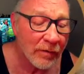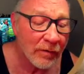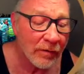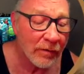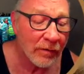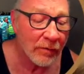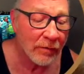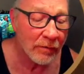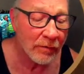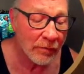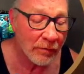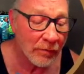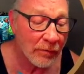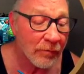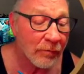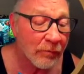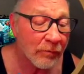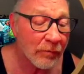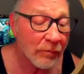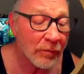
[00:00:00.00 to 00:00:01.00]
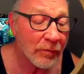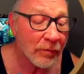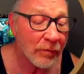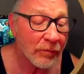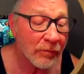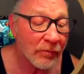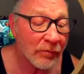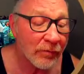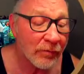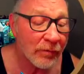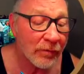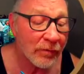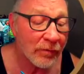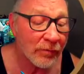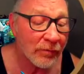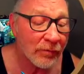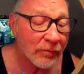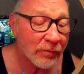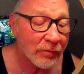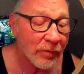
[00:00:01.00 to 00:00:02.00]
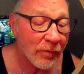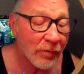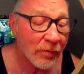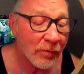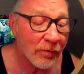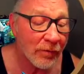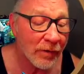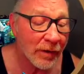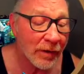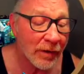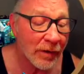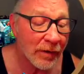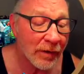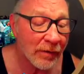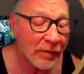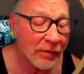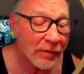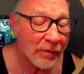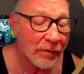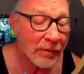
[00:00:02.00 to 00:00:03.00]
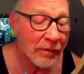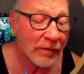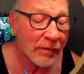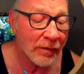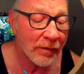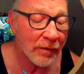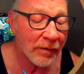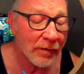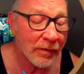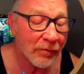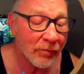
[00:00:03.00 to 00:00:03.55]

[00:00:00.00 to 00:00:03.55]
And we're just going to start at it at his